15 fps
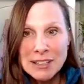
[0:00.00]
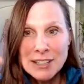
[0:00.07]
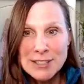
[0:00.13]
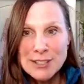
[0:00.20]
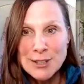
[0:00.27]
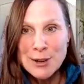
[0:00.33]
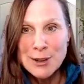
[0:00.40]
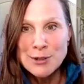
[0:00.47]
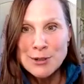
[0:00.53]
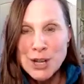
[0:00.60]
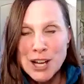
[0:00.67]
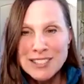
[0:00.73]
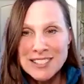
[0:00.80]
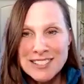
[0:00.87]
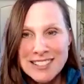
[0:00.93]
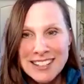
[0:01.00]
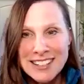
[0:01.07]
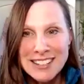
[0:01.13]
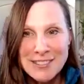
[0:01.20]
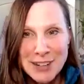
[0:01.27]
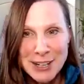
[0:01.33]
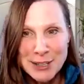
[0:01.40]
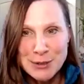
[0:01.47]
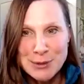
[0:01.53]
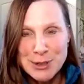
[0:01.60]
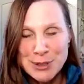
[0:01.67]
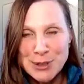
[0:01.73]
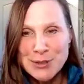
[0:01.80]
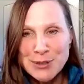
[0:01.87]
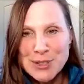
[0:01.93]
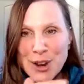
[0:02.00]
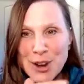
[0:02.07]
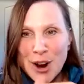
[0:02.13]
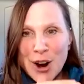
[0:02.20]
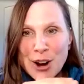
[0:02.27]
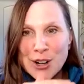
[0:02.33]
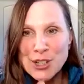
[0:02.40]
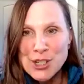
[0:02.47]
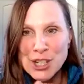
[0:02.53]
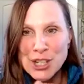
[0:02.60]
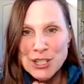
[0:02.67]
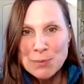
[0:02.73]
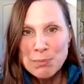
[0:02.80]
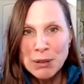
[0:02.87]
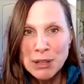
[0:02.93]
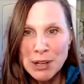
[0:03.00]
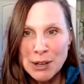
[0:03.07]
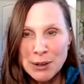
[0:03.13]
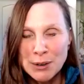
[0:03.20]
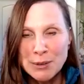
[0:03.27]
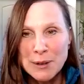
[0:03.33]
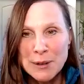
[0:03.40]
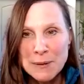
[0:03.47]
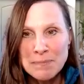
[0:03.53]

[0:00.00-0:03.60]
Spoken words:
because Ojas, vital reserves, are just below,